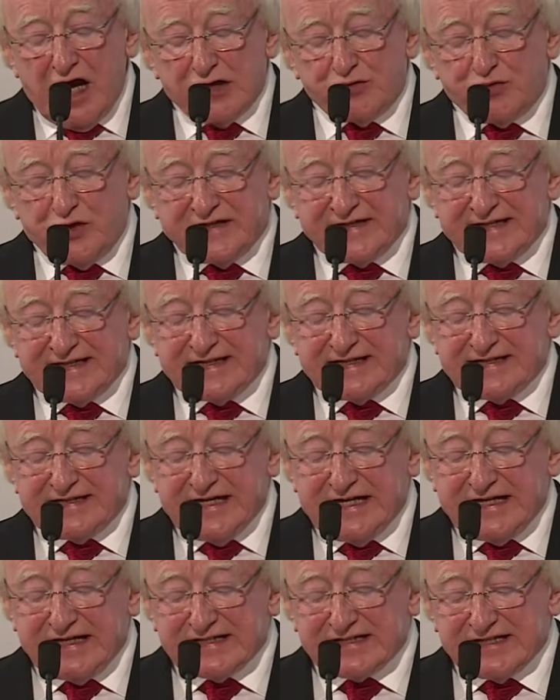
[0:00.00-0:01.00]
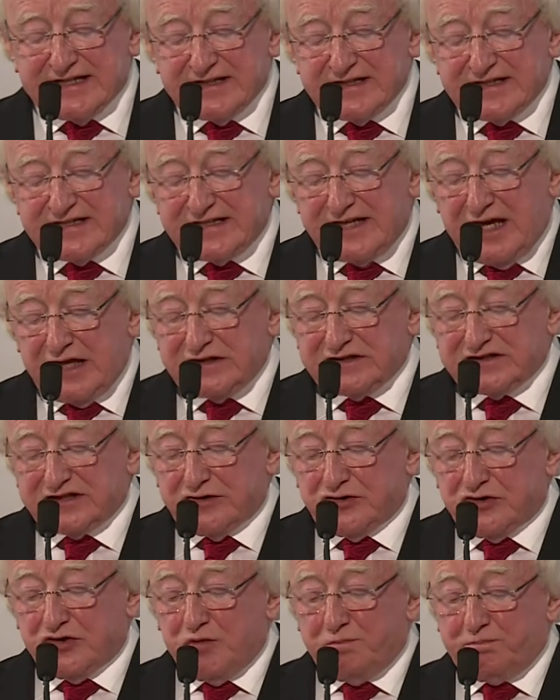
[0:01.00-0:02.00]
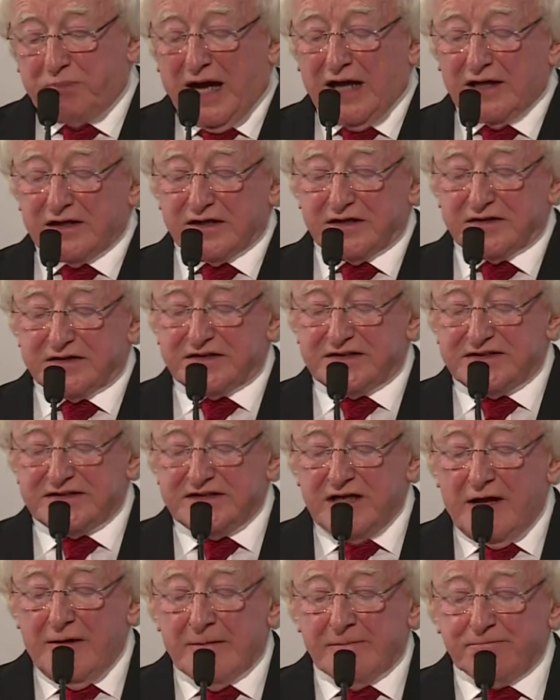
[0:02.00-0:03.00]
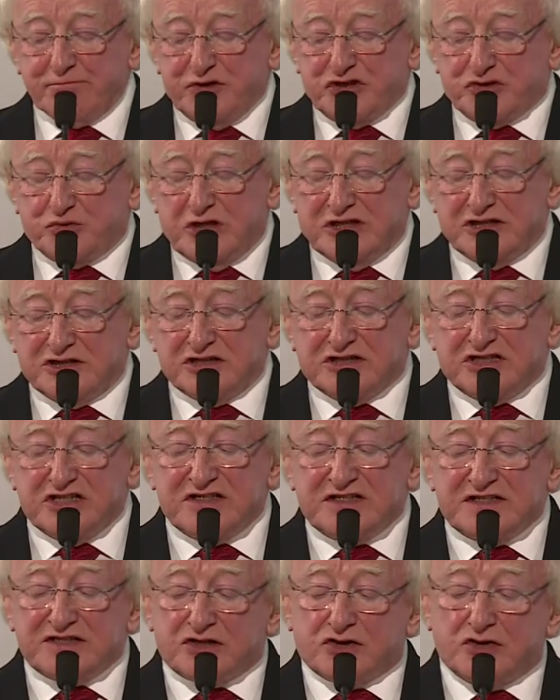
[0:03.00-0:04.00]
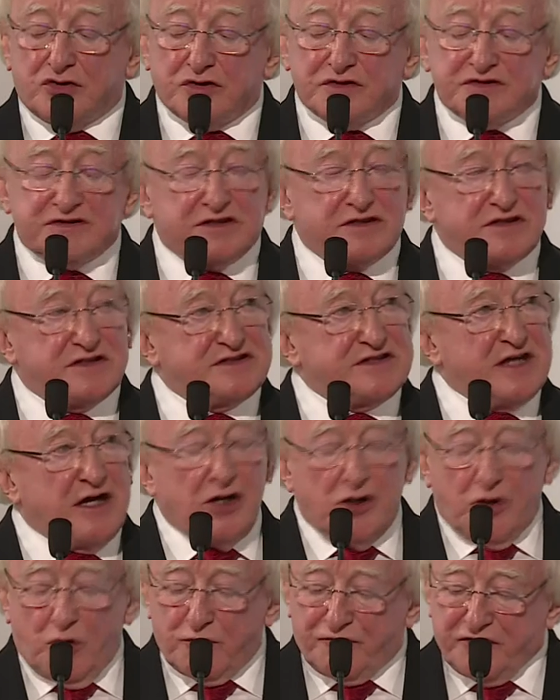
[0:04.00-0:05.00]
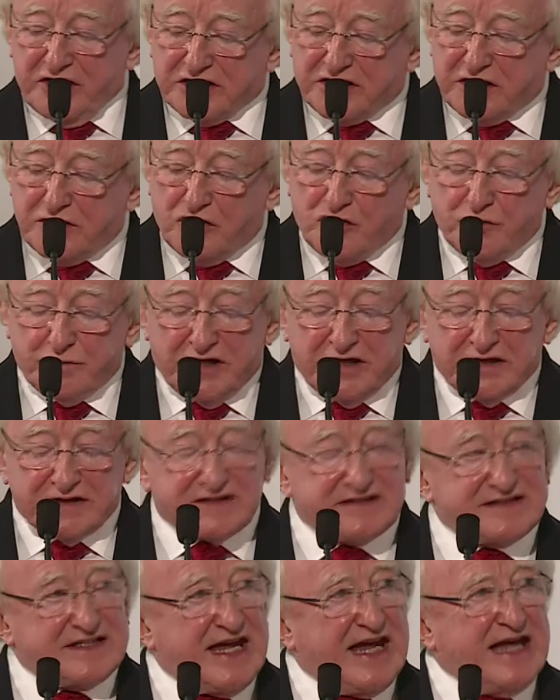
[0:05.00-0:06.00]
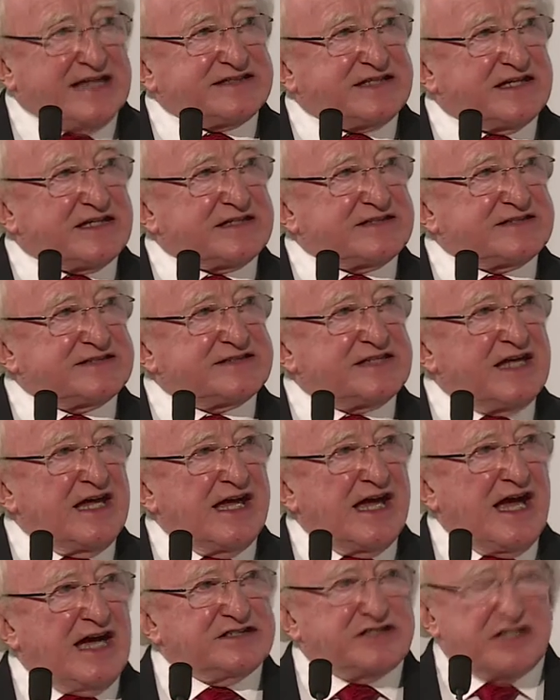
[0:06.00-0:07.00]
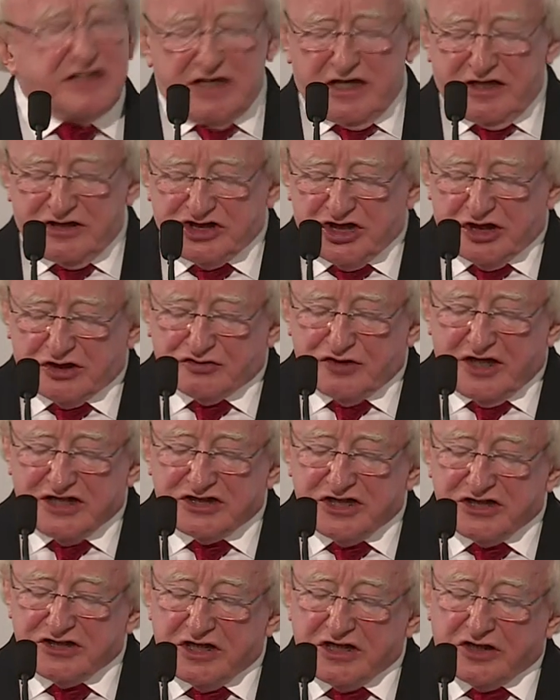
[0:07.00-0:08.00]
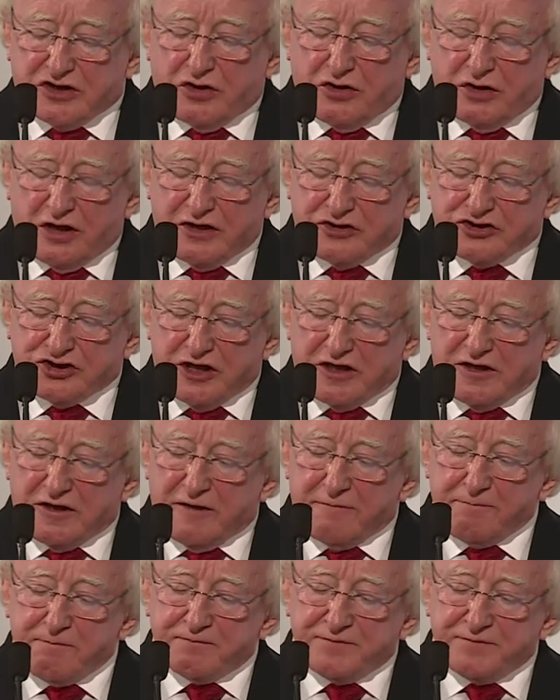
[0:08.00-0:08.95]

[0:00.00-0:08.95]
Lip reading: and which seeks and sets a new balance between the discourses of economics, ethics, and an integrated ecology.